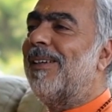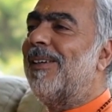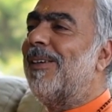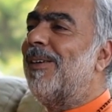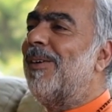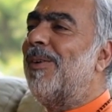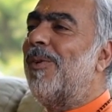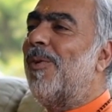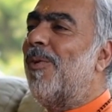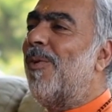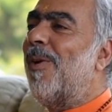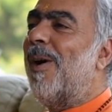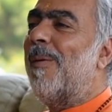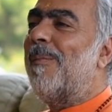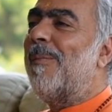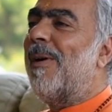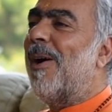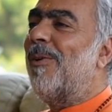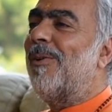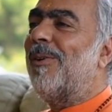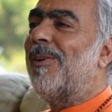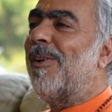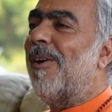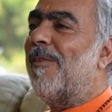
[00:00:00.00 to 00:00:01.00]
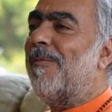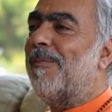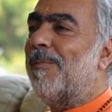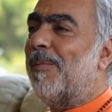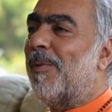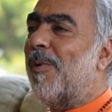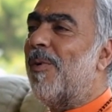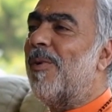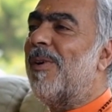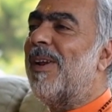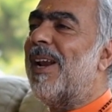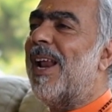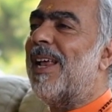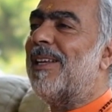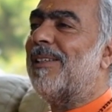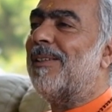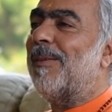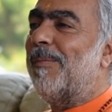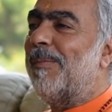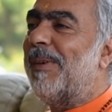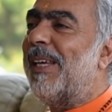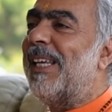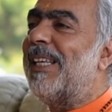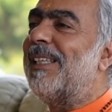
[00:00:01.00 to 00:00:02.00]
no amount of progress
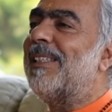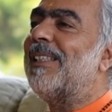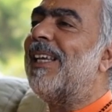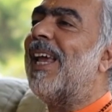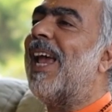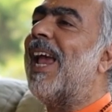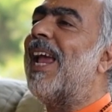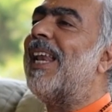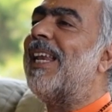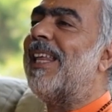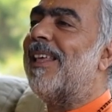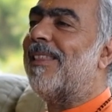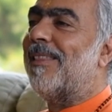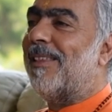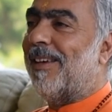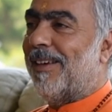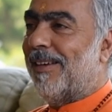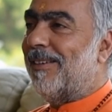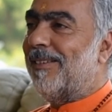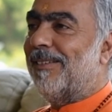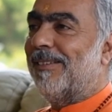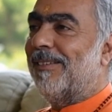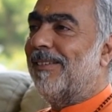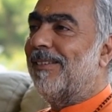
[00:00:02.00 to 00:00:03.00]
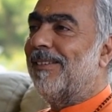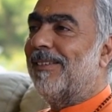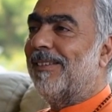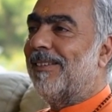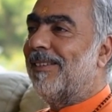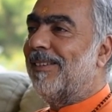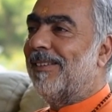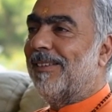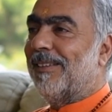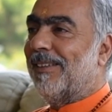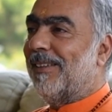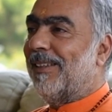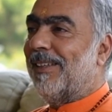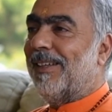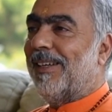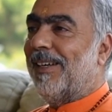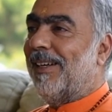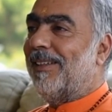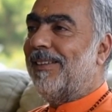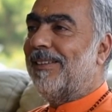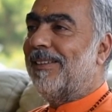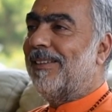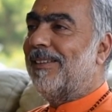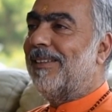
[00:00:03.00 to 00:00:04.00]
means anything. Yeah.
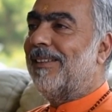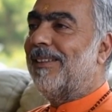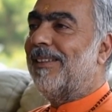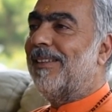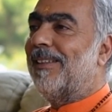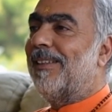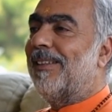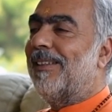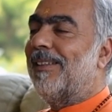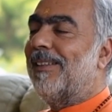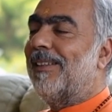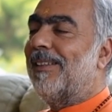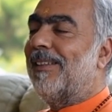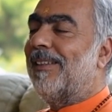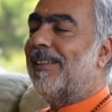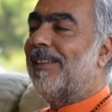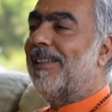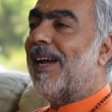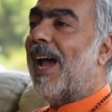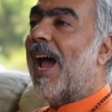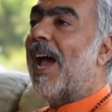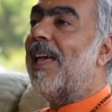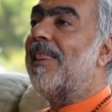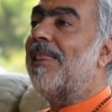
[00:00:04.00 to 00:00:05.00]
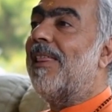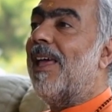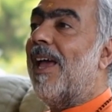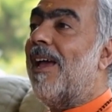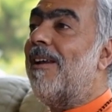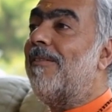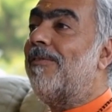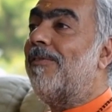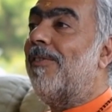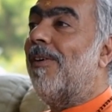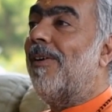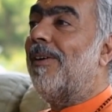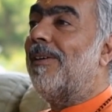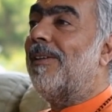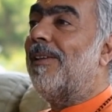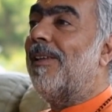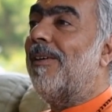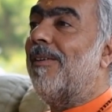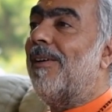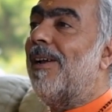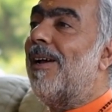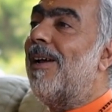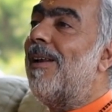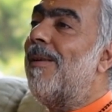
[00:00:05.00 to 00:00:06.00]
And therefore, the
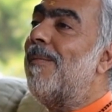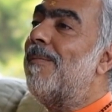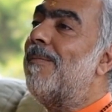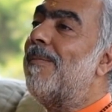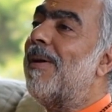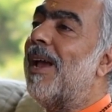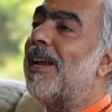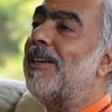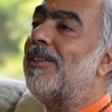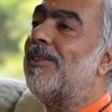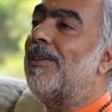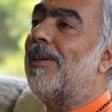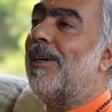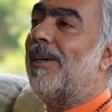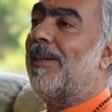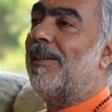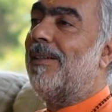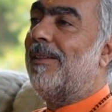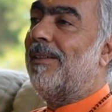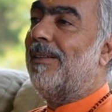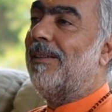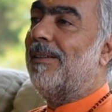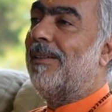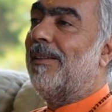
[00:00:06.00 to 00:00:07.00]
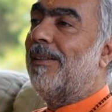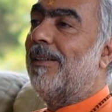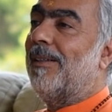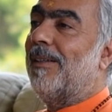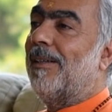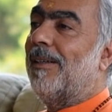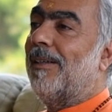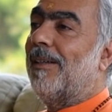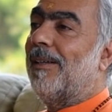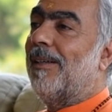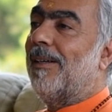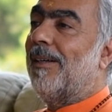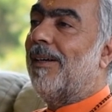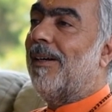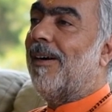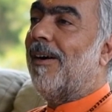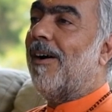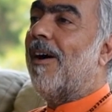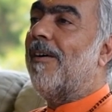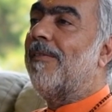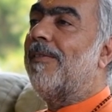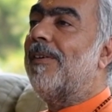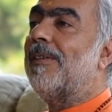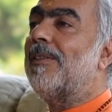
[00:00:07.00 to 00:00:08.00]
real measure
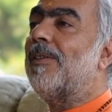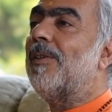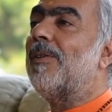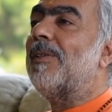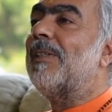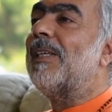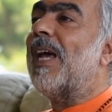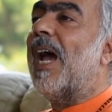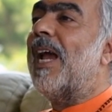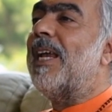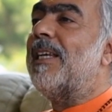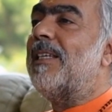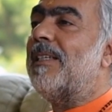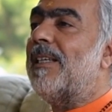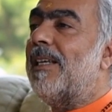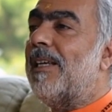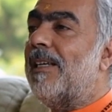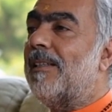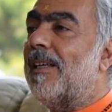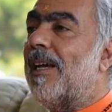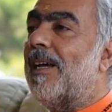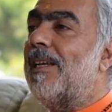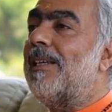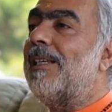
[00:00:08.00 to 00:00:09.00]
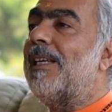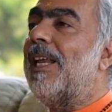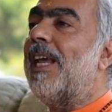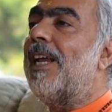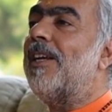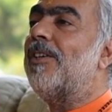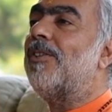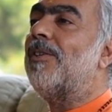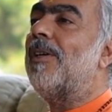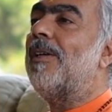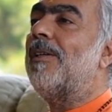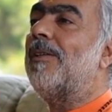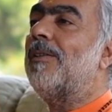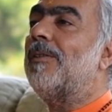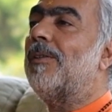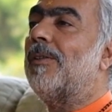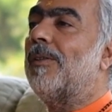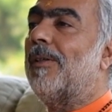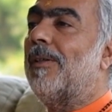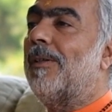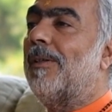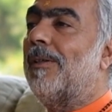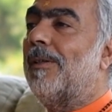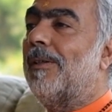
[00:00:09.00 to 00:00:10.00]
of a society's, a nation's,
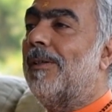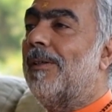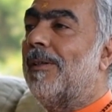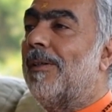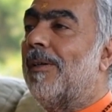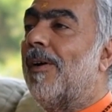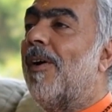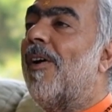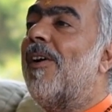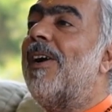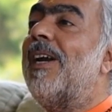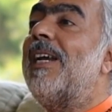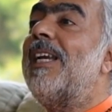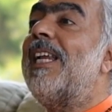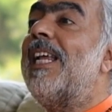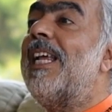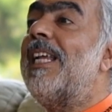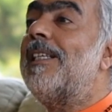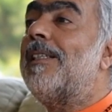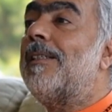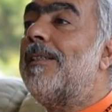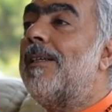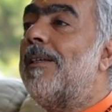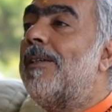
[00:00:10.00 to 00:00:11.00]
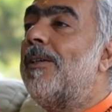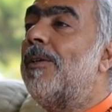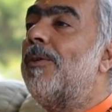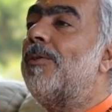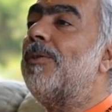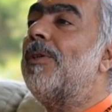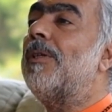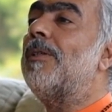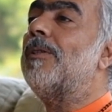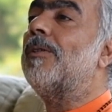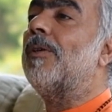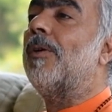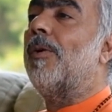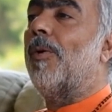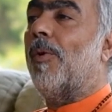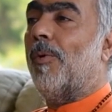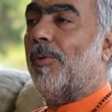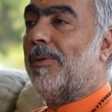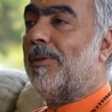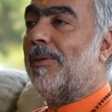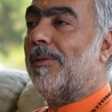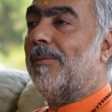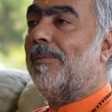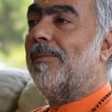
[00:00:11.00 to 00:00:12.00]
or an institution's
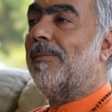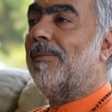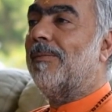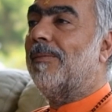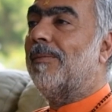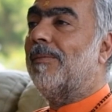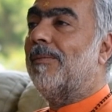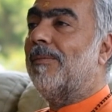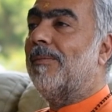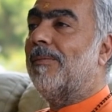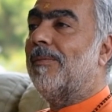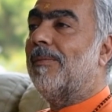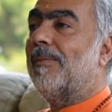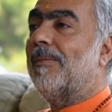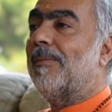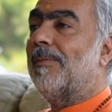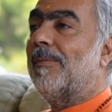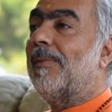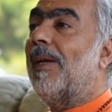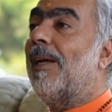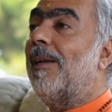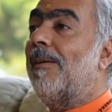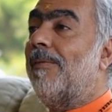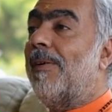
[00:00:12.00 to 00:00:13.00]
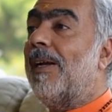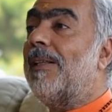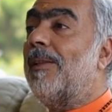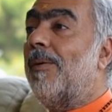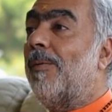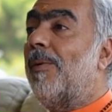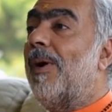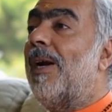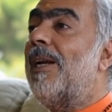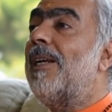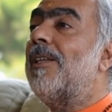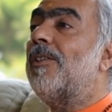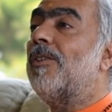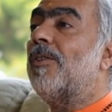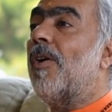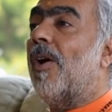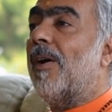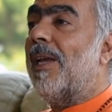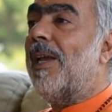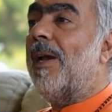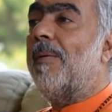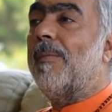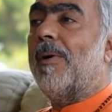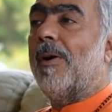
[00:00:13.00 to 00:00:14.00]
growth. In fact, the world is
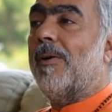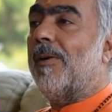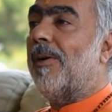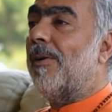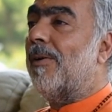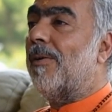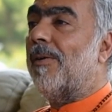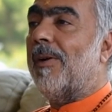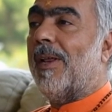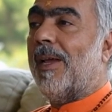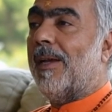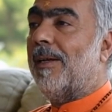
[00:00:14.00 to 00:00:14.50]
talking about it today.